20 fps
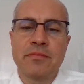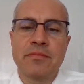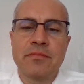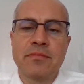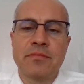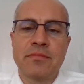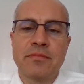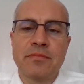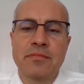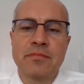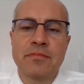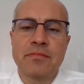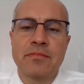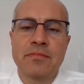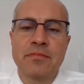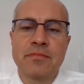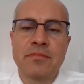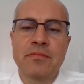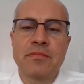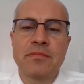
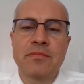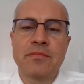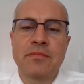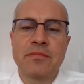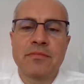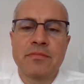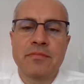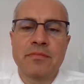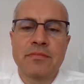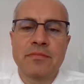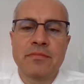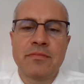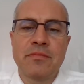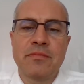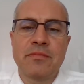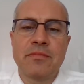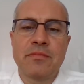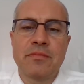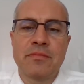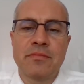
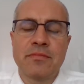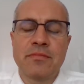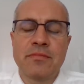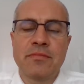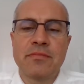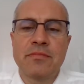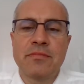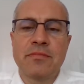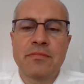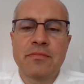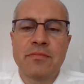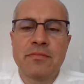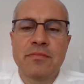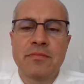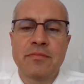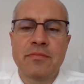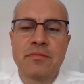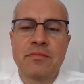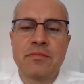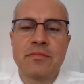
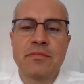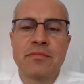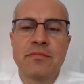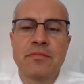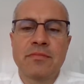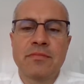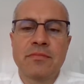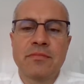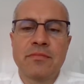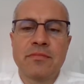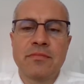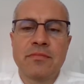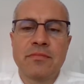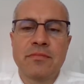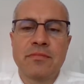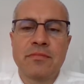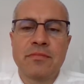No words are spoken by the person on screen.